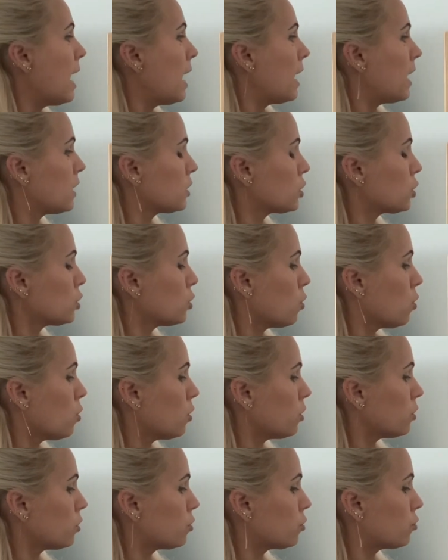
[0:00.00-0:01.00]

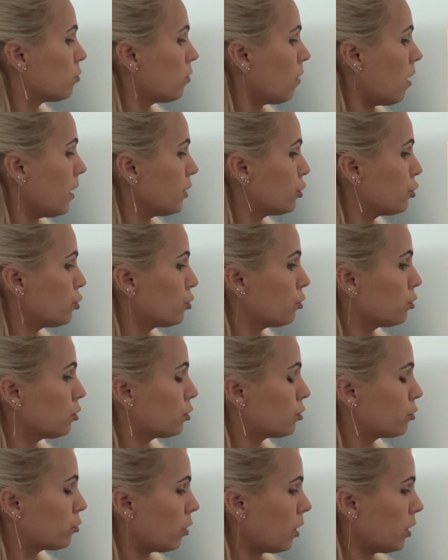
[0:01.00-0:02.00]
So try to
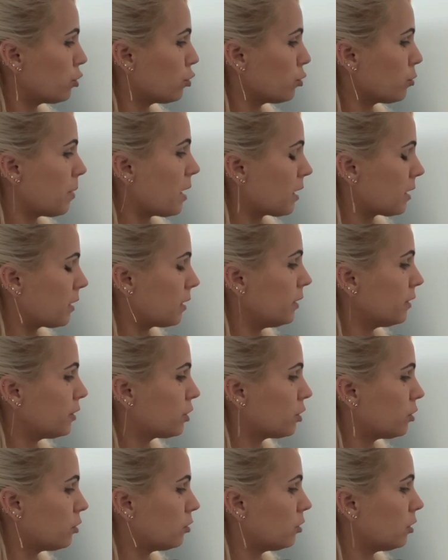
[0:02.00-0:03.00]
make
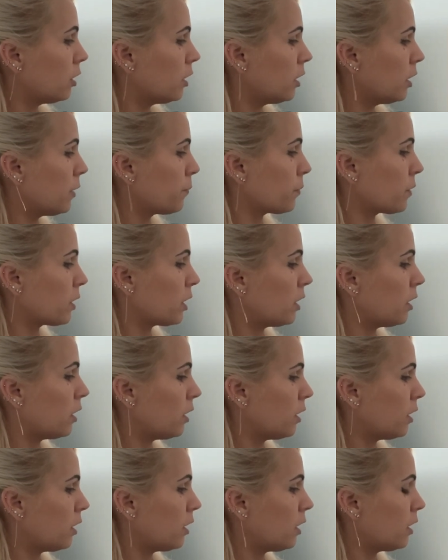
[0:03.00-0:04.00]
little
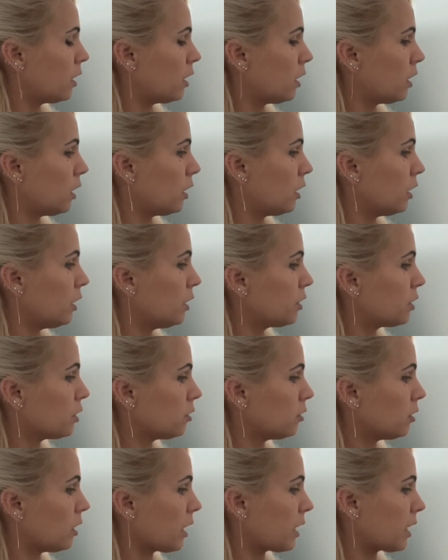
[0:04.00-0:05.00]

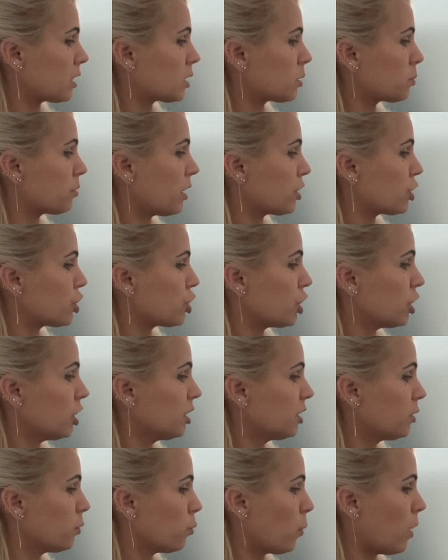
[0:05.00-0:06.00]
like a
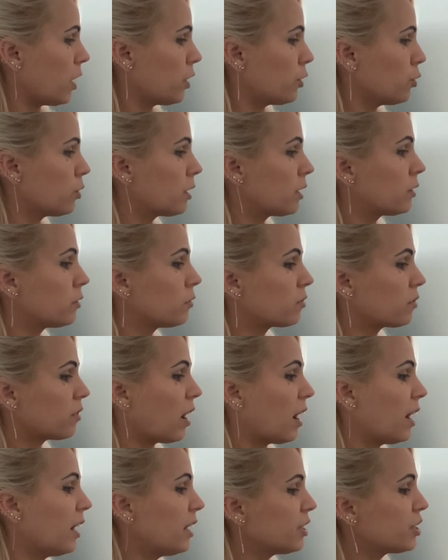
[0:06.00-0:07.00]
spreadsheet where you can
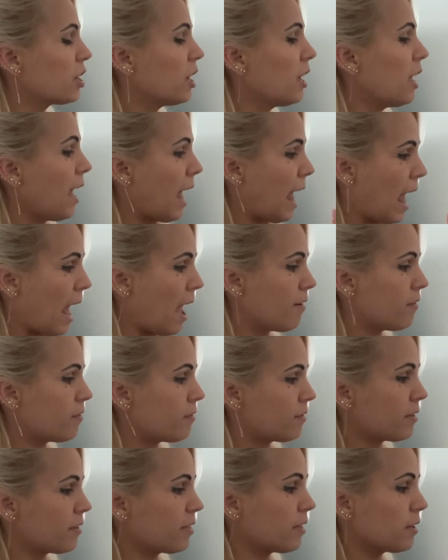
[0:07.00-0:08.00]
write
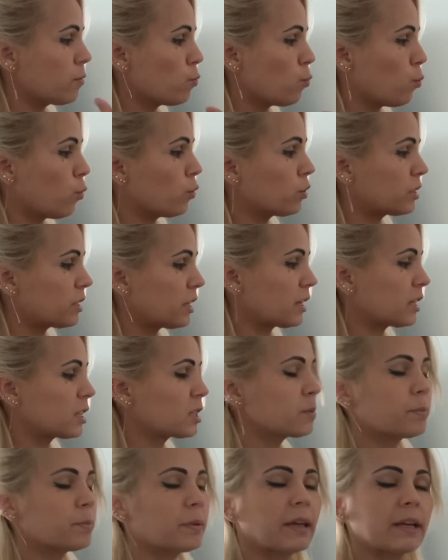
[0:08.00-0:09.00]
everything what I
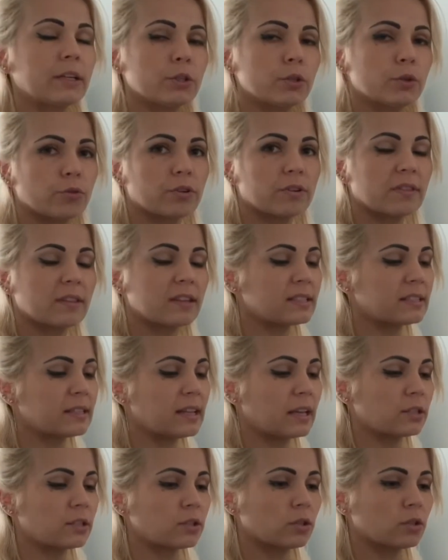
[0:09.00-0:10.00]
explained during this
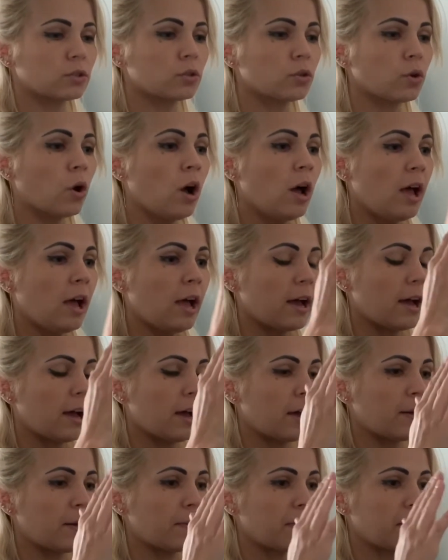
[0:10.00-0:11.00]
lesson. So
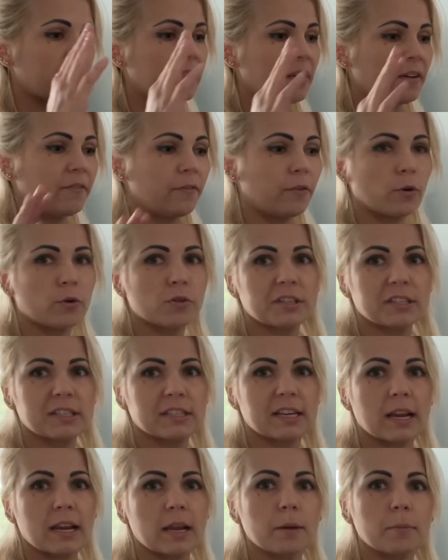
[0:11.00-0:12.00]
the first
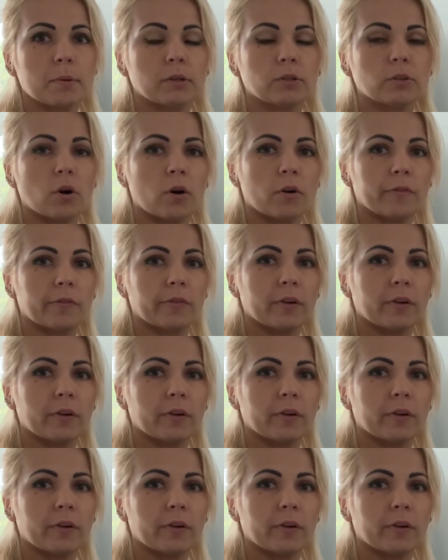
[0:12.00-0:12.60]
table of